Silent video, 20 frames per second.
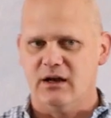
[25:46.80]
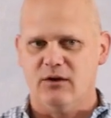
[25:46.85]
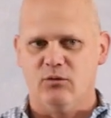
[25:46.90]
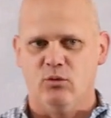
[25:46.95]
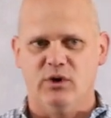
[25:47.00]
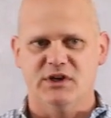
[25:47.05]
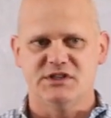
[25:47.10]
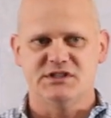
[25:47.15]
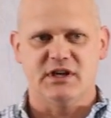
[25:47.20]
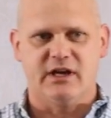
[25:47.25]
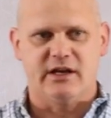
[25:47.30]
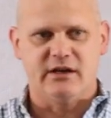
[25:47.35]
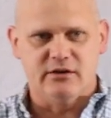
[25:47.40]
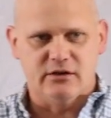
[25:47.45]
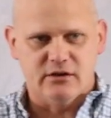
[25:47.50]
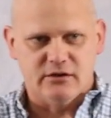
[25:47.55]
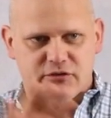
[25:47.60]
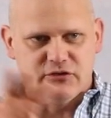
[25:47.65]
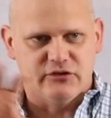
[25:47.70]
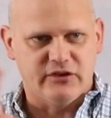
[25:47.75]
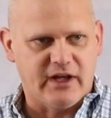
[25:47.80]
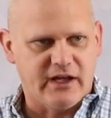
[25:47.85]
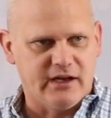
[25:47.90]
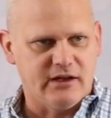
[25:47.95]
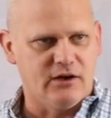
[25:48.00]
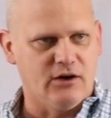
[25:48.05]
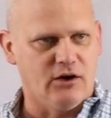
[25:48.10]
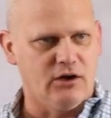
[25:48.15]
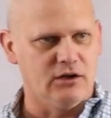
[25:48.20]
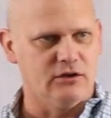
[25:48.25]
kind of wish I could have said
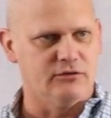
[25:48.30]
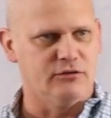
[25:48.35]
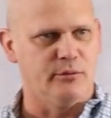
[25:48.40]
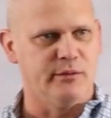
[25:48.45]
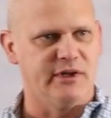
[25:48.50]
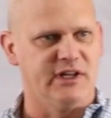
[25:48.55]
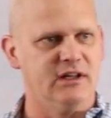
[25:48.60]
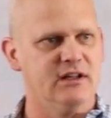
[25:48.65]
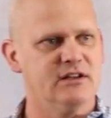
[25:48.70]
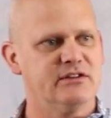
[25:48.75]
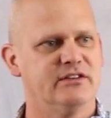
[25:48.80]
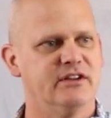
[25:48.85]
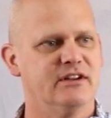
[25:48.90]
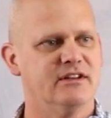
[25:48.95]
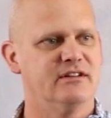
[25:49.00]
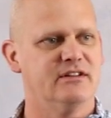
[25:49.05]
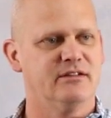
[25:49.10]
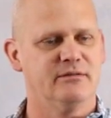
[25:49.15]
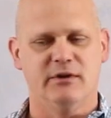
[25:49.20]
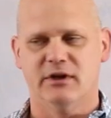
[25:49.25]
it all of them and listened.